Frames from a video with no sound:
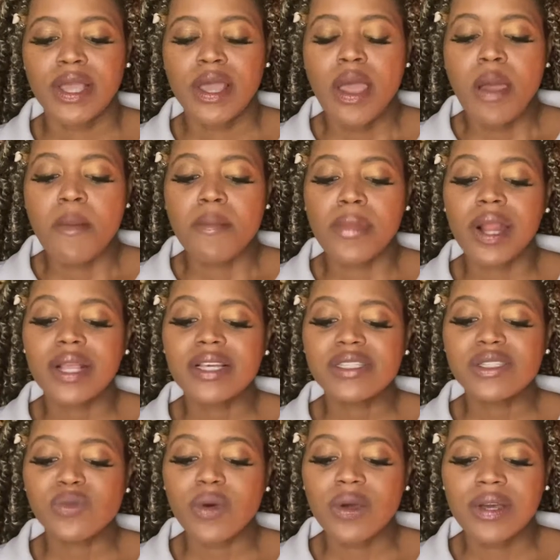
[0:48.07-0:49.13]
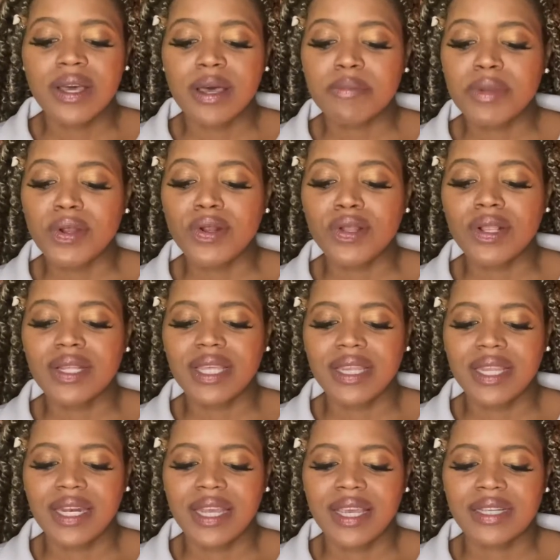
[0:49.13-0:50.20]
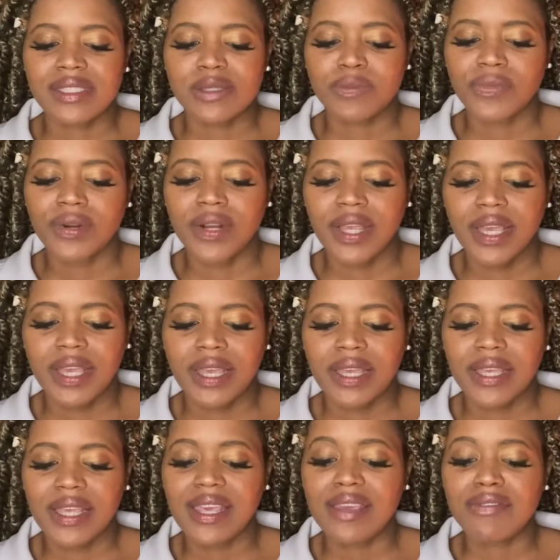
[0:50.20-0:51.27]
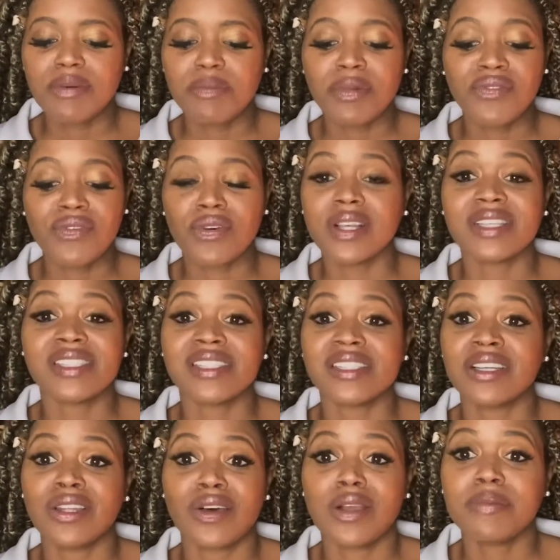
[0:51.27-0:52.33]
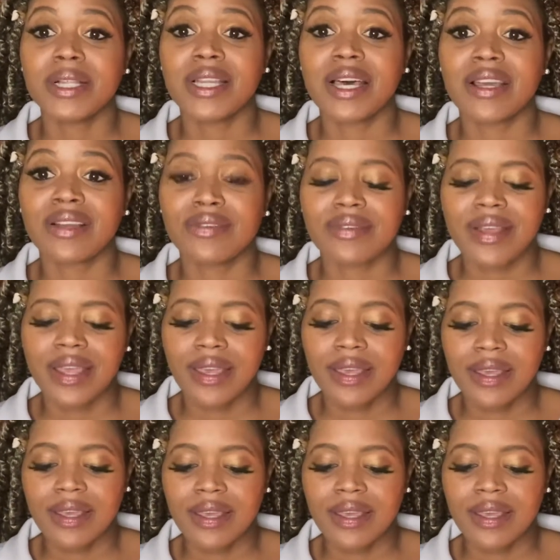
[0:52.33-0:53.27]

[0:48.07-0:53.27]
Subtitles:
Marcus woke up early the next morning, even before his alarm clock rang.